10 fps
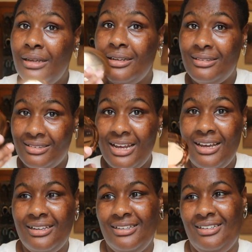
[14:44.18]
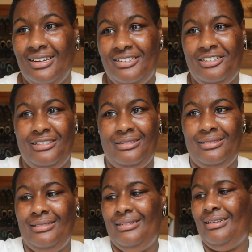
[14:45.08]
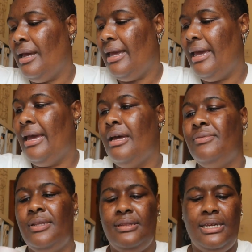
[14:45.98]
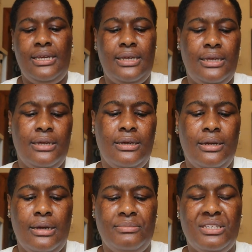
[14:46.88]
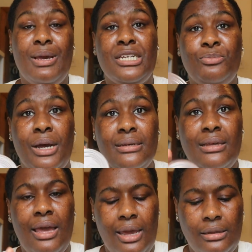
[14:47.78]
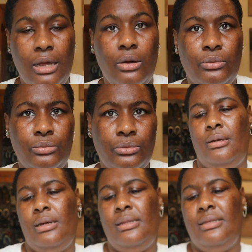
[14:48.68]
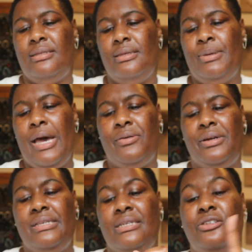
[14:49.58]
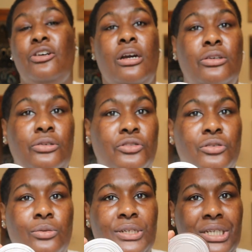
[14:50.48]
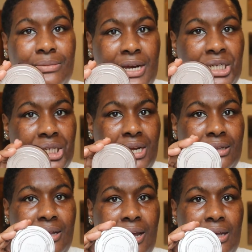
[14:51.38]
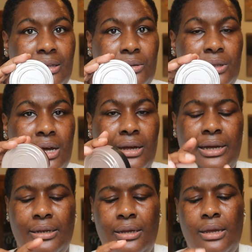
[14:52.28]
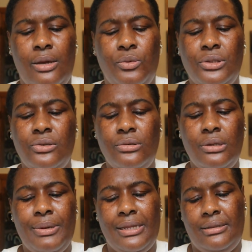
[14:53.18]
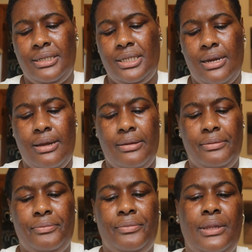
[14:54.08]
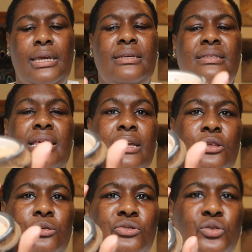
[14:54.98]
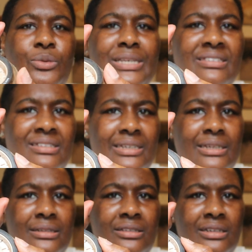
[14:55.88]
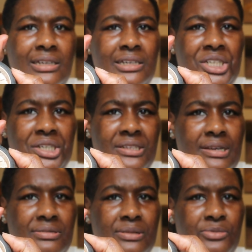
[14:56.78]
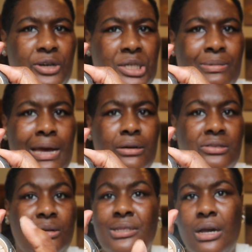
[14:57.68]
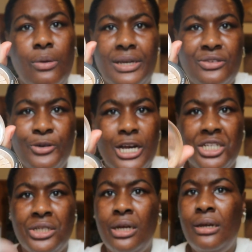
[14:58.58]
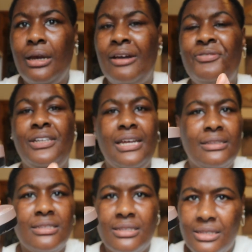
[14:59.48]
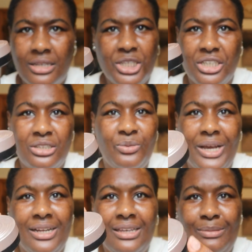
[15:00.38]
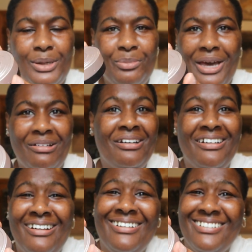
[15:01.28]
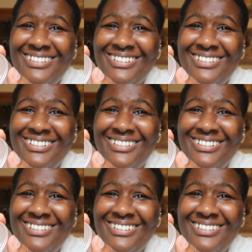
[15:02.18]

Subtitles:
it is staying in the collection. I have the Smashbox Halo, and this powder is in Dark Neutral, which is my shade in the Halo line. What's cool about this, y'all, is that you twist it to get yourself some fresh powder, so it's always fresh. I feel like this is such a good way to keep your powder.